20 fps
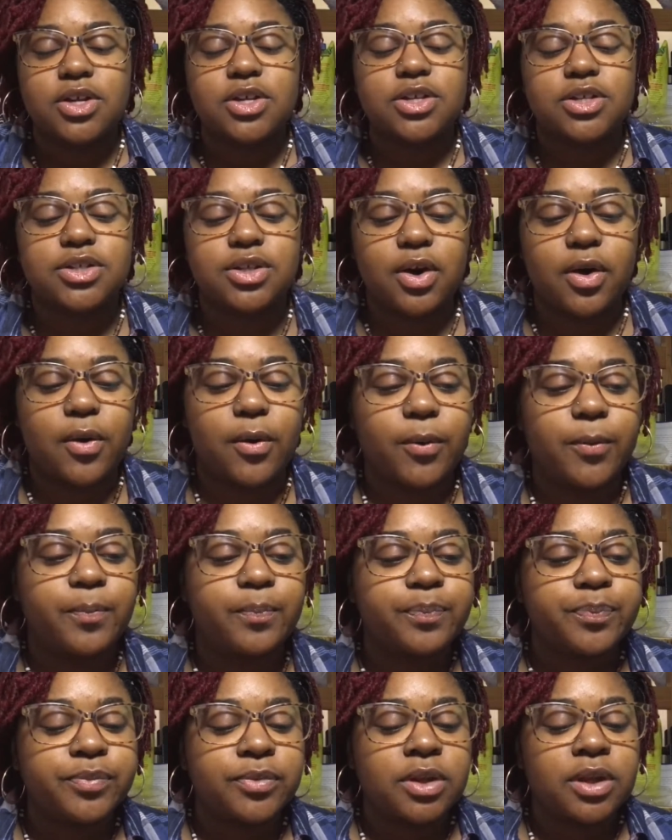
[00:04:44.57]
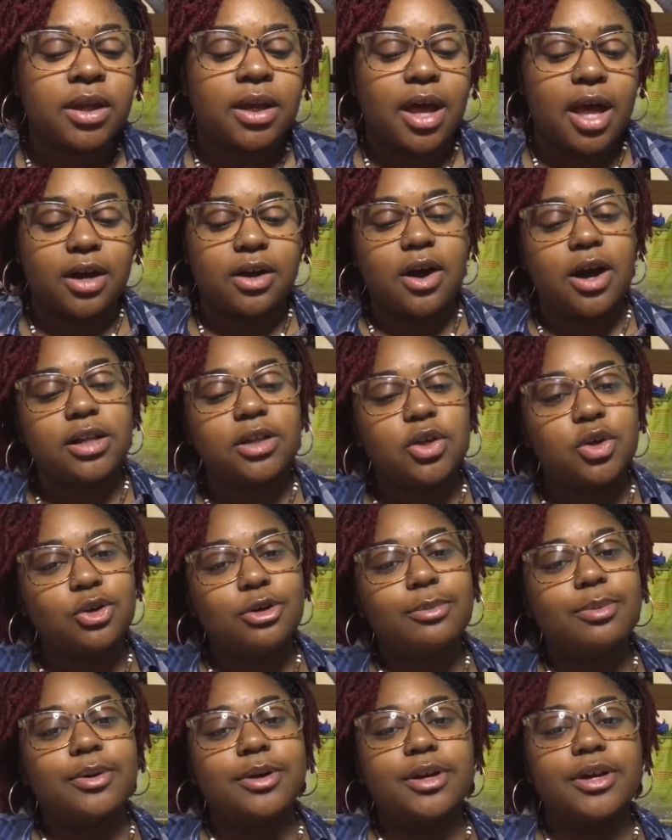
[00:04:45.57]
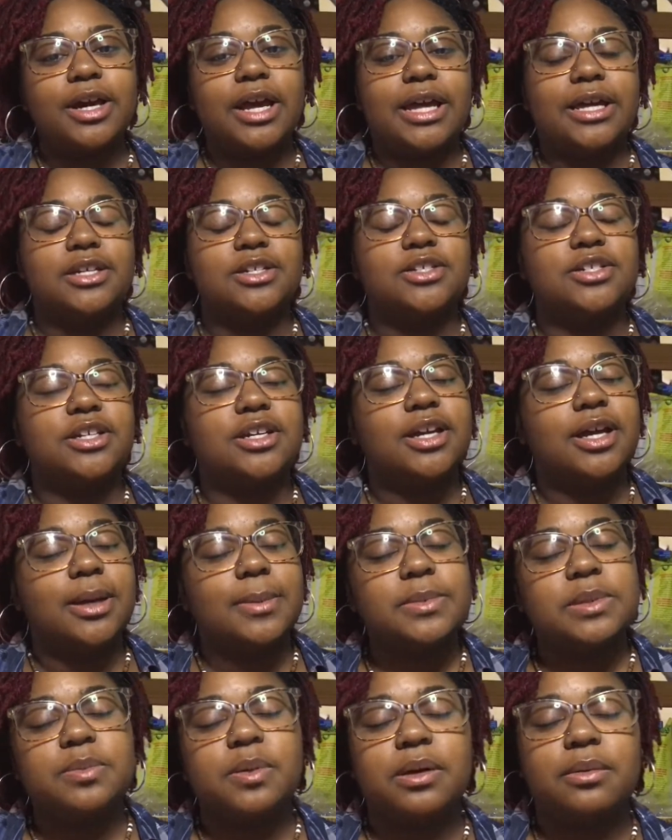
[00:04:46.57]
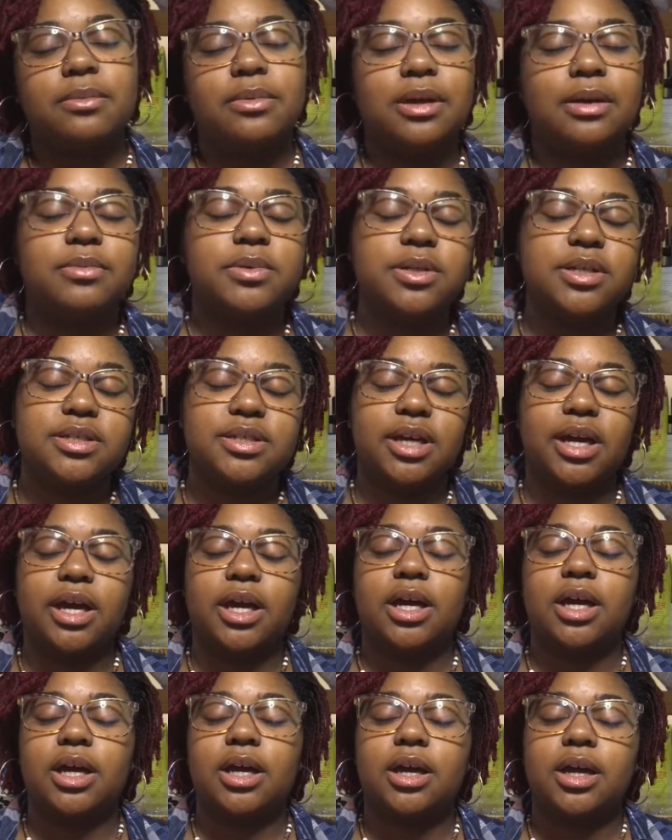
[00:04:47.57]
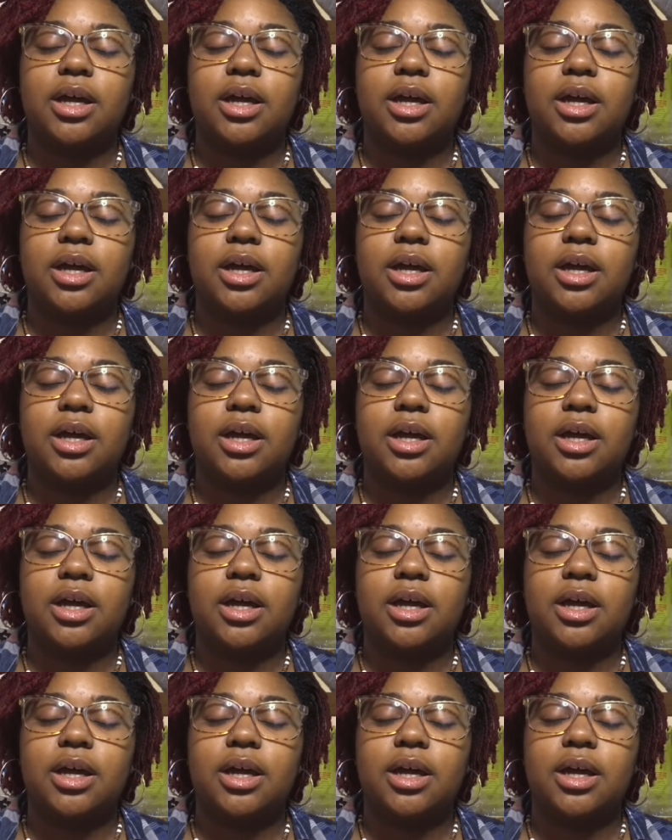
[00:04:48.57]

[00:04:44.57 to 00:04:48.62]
So I call an Uber, and she comes pick me up. She's like,